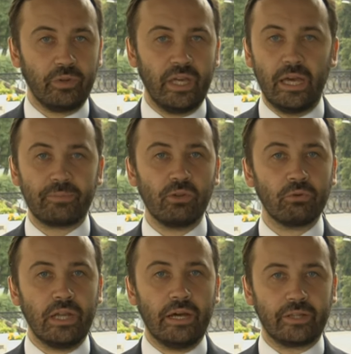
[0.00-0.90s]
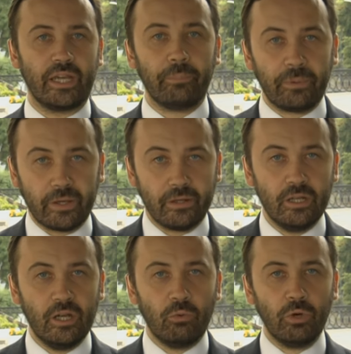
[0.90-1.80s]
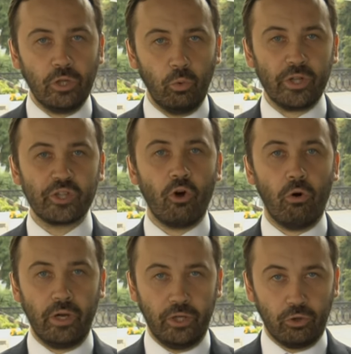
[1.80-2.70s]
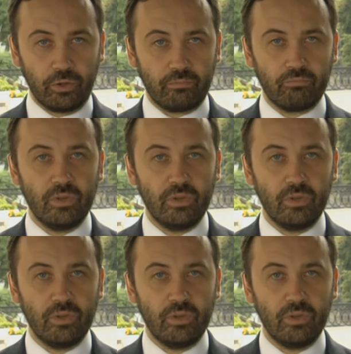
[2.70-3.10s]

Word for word: they're absolutely unhappy with what's going on.